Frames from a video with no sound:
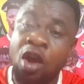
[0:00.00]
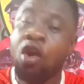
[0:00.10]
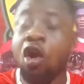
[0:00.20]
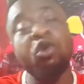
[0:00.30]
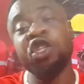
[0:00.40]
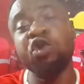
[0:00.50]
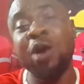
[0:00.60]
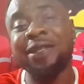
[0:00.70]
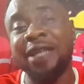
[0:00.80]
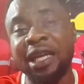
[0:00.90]
or was
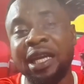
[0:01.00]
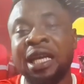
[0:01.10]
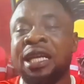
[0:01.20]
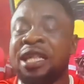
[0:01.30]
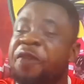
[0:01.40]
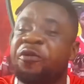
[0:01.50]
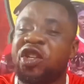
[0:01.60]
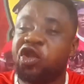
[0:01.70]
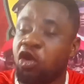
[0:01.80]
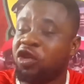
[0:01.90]
USA,
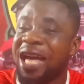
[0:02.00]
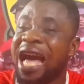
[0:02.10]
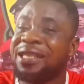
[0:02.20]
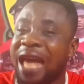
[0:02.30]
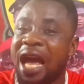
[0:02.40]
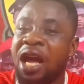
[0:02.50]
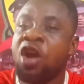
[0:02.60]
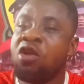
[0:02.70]
living shows alter.